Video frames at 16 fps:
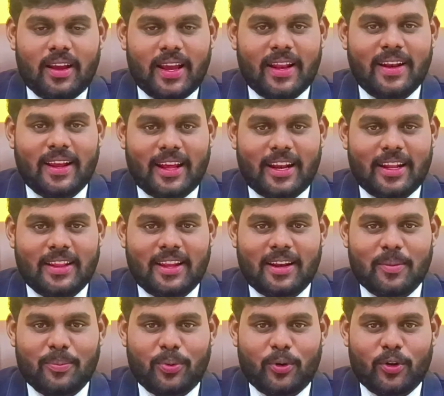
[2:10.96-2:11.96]
And
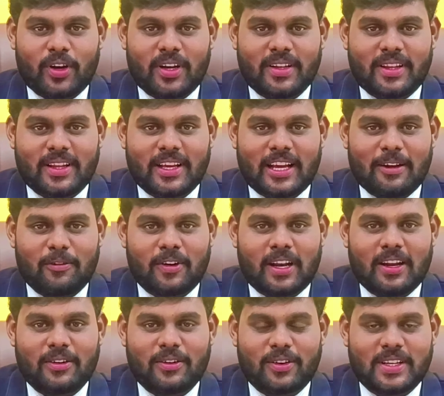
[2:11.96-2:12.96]
another important thing I would
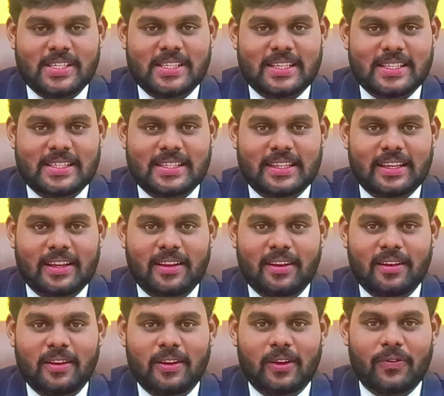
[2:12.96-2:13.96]
like to discuss
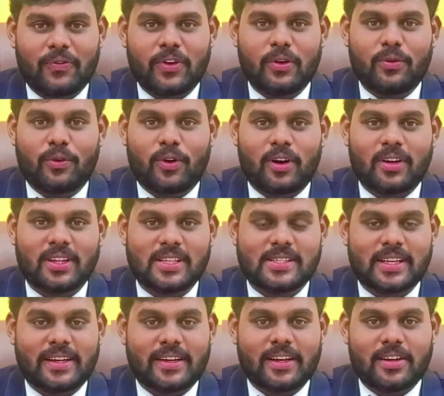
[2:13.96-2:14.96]
here, if you want
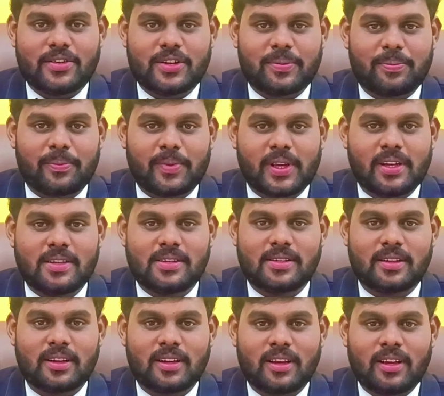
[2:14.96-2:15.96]
this internship
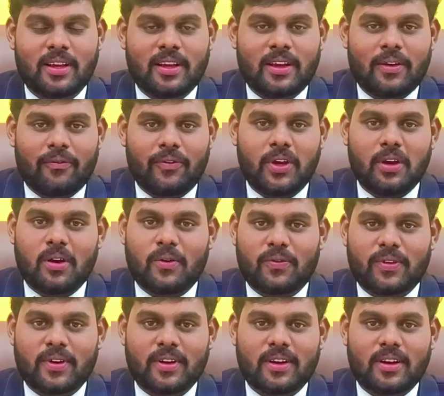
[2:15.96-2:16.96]
means, we
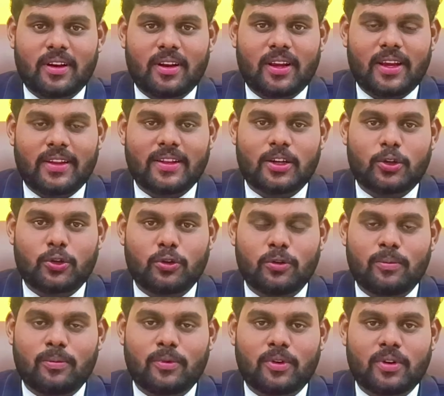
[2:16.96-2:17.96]
offer in the
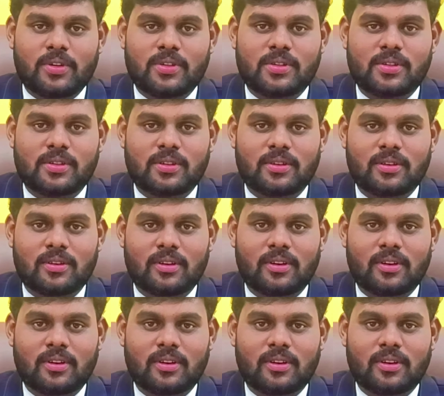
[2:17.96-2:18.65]
two modes.